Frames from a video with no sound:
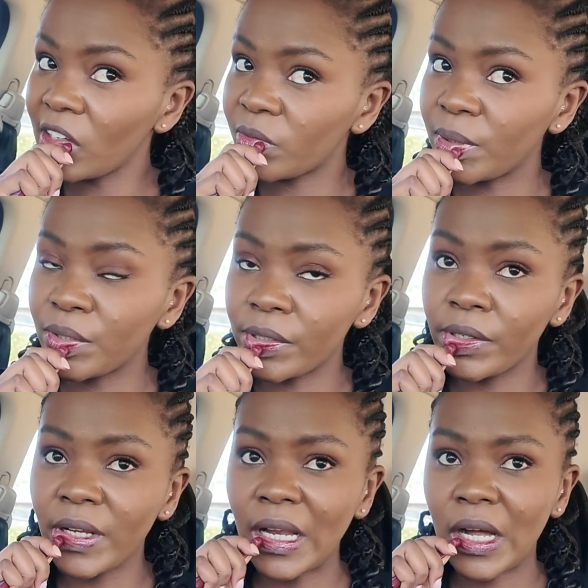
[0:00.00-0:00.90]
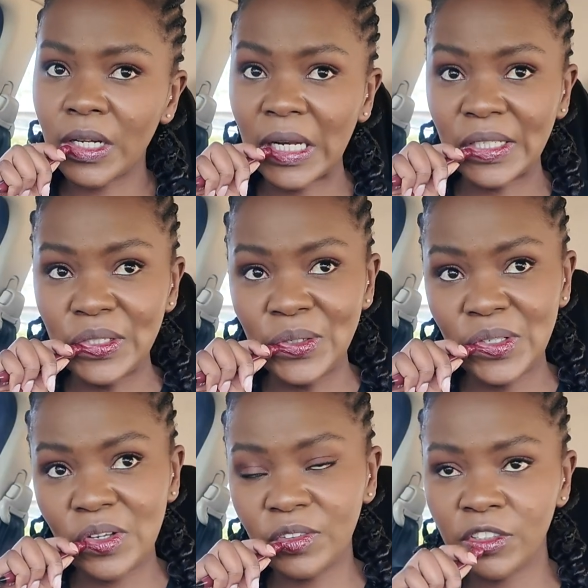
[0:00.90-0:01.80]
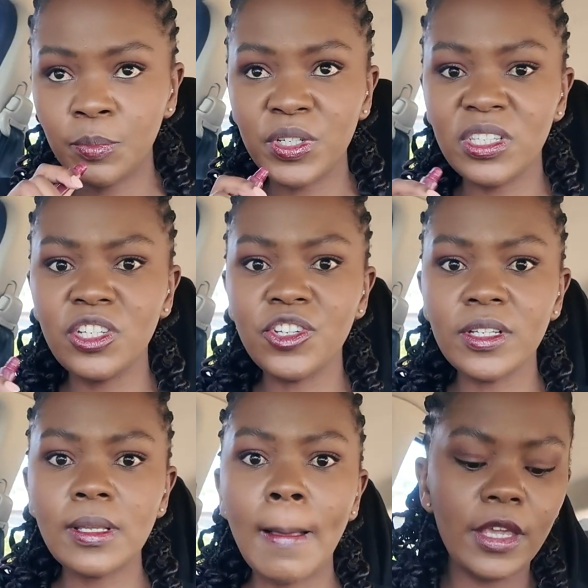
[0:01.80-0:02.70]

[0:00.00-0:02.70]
They've been rolling out like new service procedures